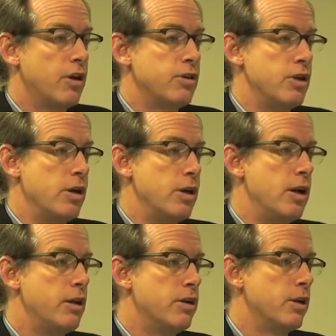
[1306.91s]
She
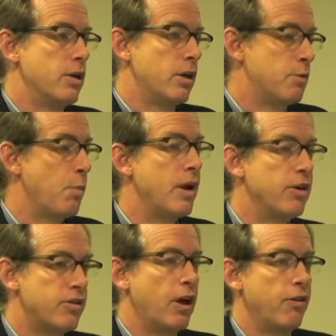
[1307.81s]
needed to explain
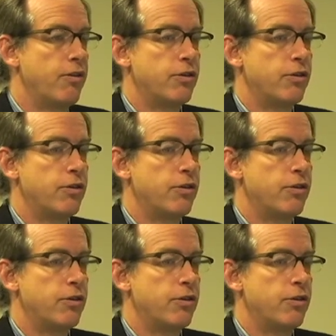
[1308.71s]
herself,